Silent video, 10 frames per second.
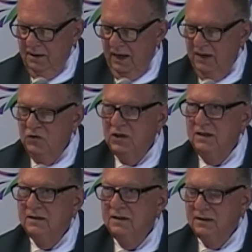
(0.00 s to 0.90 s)
and
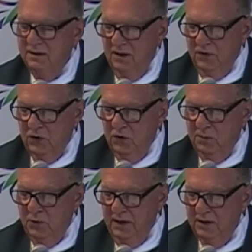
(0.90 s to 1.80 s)
Jesus' third
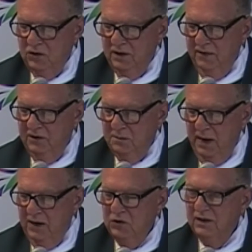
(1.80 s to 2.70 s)
prediction of his
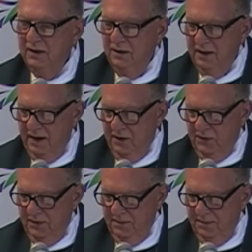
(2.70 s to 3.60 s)
passion and
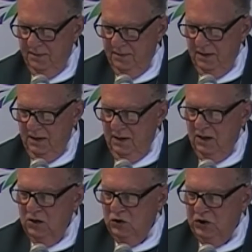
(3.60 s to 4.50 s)
death.
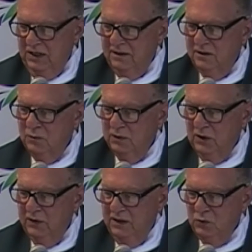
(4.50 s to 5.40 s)
Jesus was
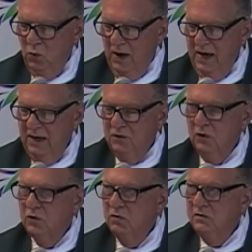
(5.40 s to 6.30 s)
on his way to
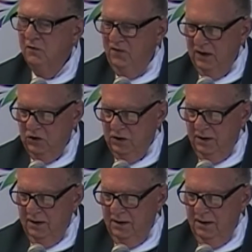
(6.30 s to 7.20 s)

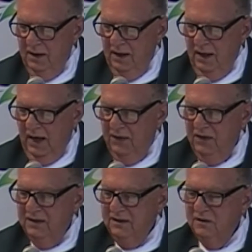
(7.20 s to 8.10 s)
crucifixion, and
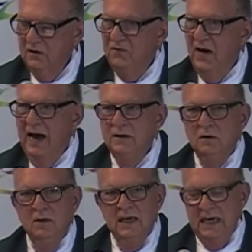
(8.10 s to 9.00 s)
this is the
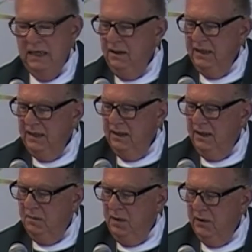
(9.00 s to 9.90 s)
final
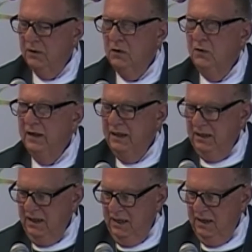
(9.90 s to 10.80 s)
healing miracle that he
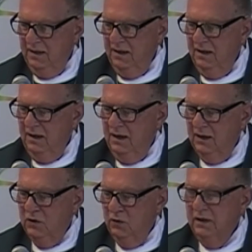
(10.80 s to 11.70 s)
did,
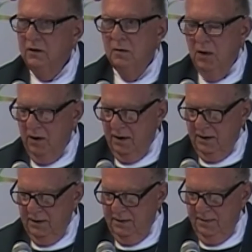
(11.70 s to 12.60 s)
according to Mark.
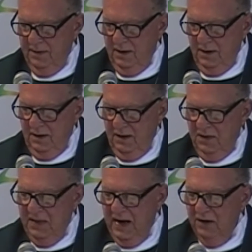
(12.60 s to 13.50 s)

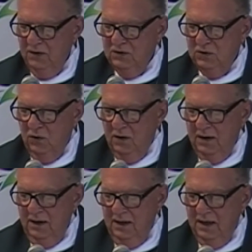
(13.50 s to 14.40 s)
Now the
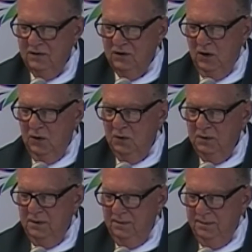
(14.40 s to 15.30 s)
story is told